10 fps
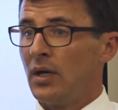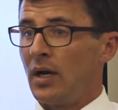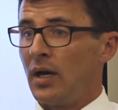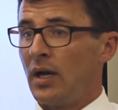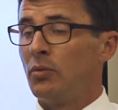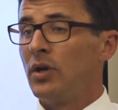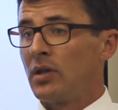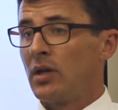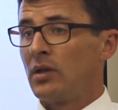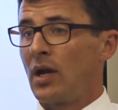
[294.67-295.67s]

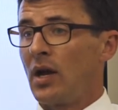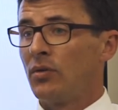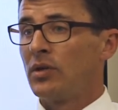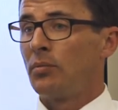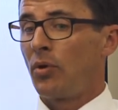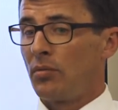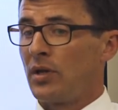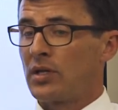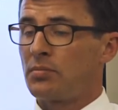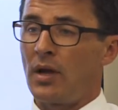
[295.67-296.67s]
And the whole deployment of
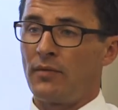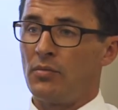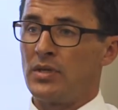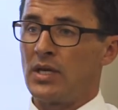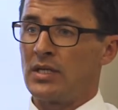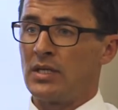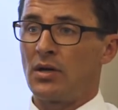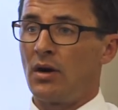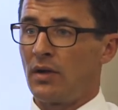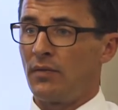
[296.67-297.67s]
this platform is
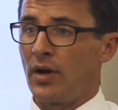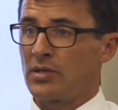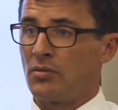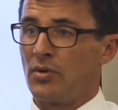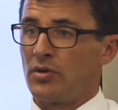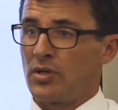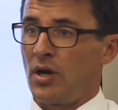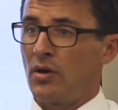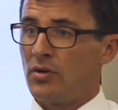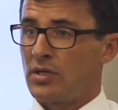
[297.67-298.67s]
entirely flexible, whether it's a
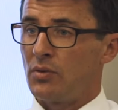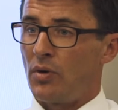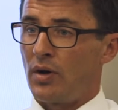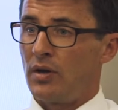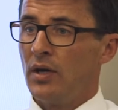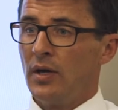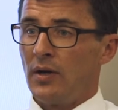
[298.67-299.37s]
hosted one